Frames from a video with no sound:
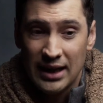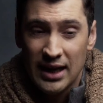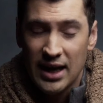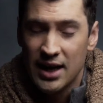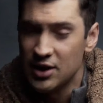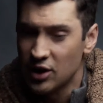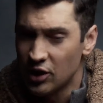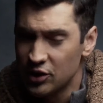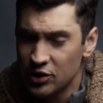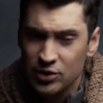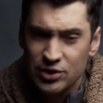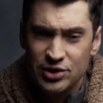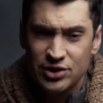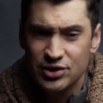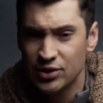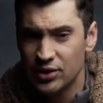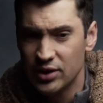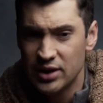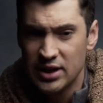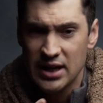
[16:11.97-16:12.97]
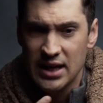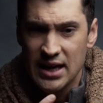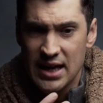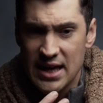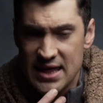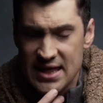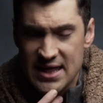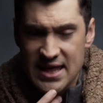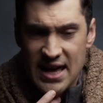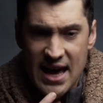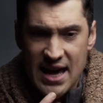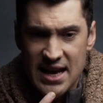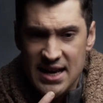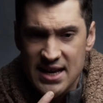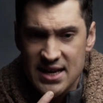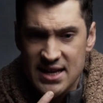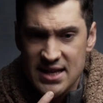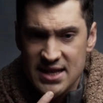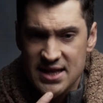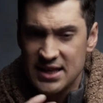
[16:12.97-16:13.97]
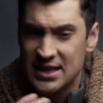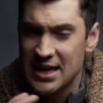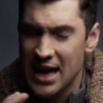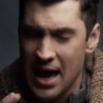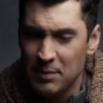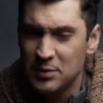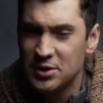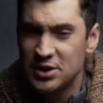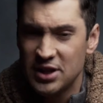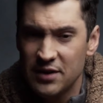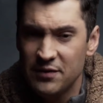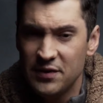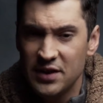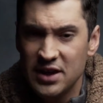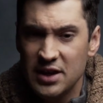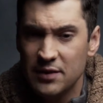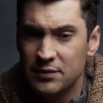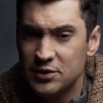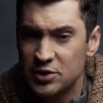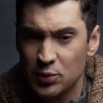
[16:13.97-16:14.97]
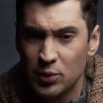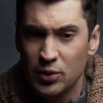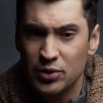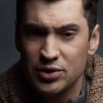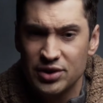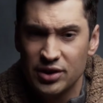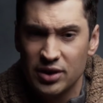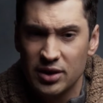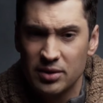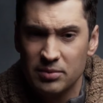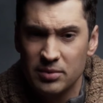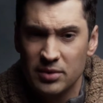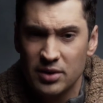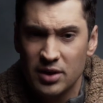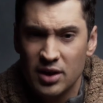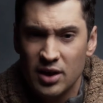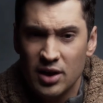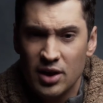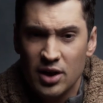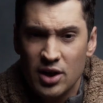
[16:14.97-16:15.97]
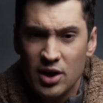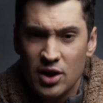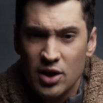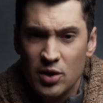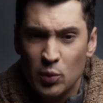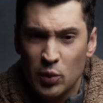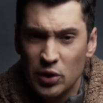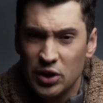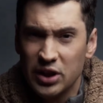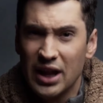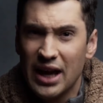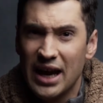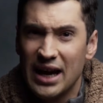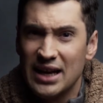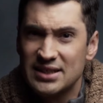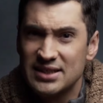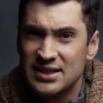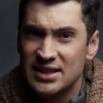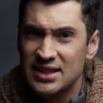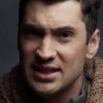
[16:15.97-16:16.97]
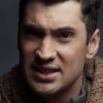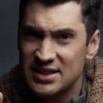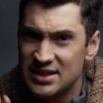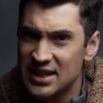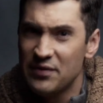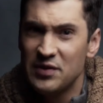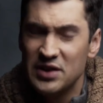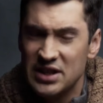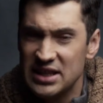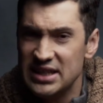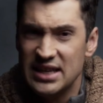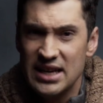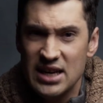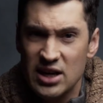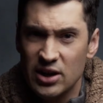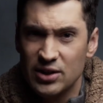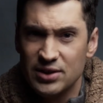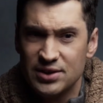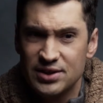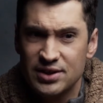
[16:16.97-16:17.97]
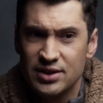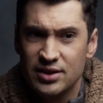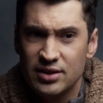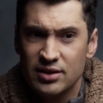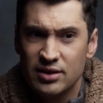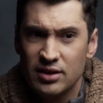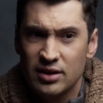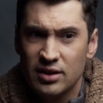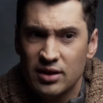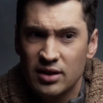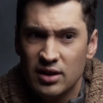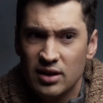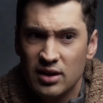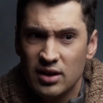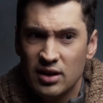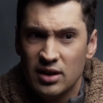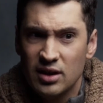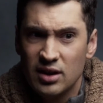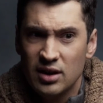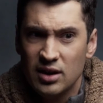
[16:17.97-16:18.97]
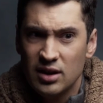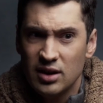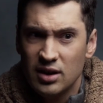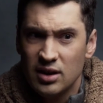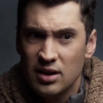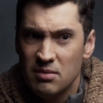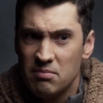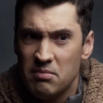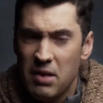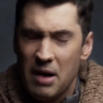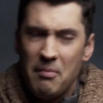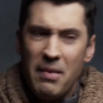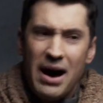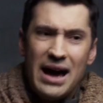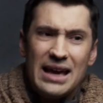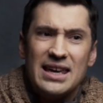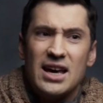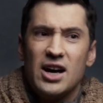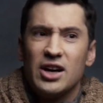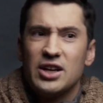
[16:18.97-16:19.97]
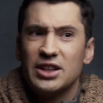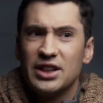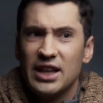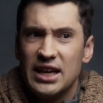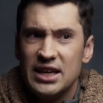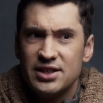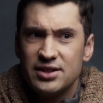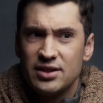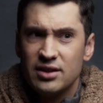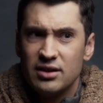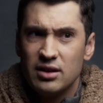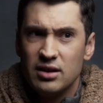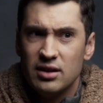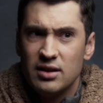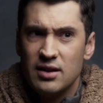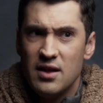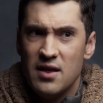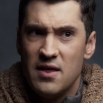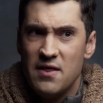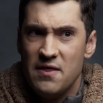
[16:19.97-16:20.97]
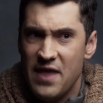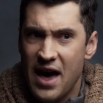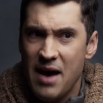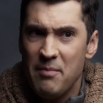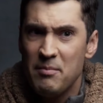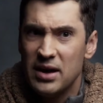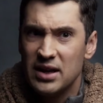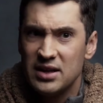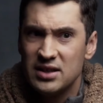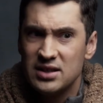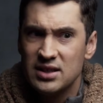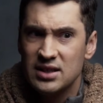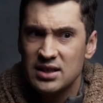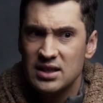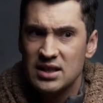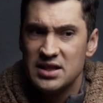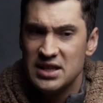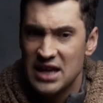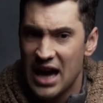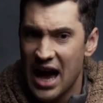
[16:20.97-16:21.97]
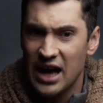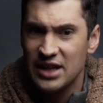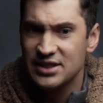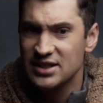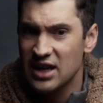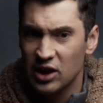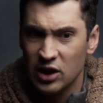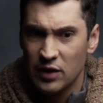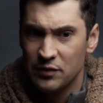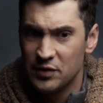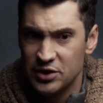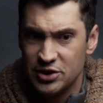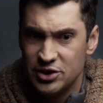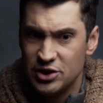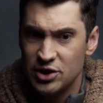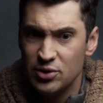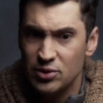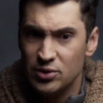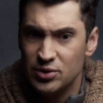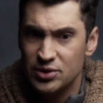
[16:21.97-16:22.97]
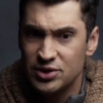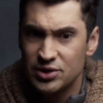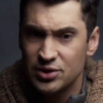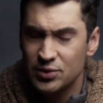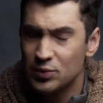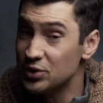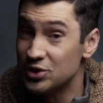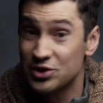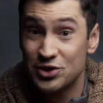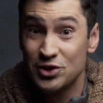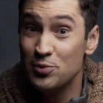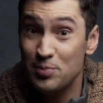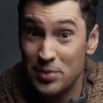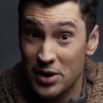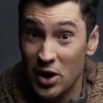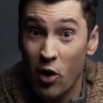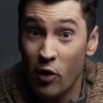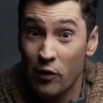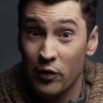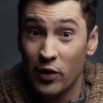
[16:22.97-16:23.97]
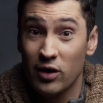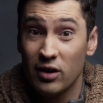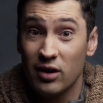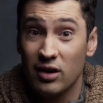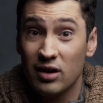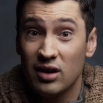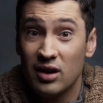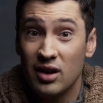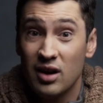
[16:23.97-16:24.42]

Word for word: and understood that the captivity of Jerusalem would last 70 years. By my calculation, that meant the exile of the Jews would soon be over.